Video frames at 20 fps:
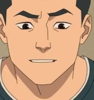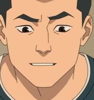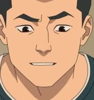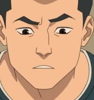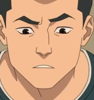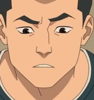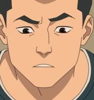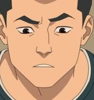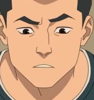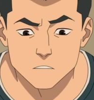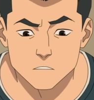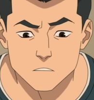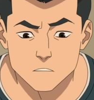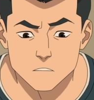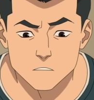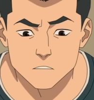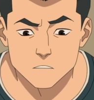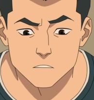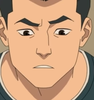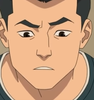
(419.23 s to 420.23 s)
Mark quickly
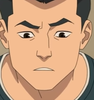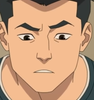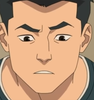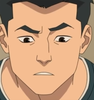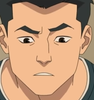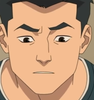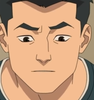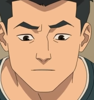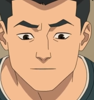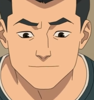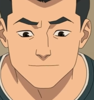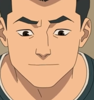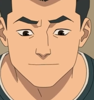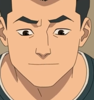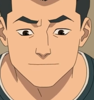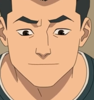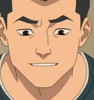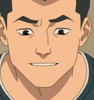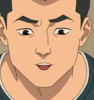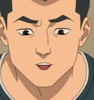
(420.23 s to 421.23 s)
figures out that all of
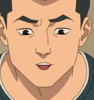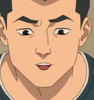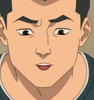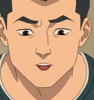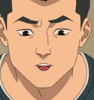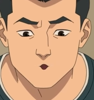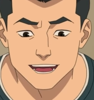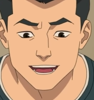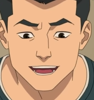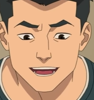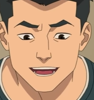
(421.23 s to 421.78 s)
Nolan's books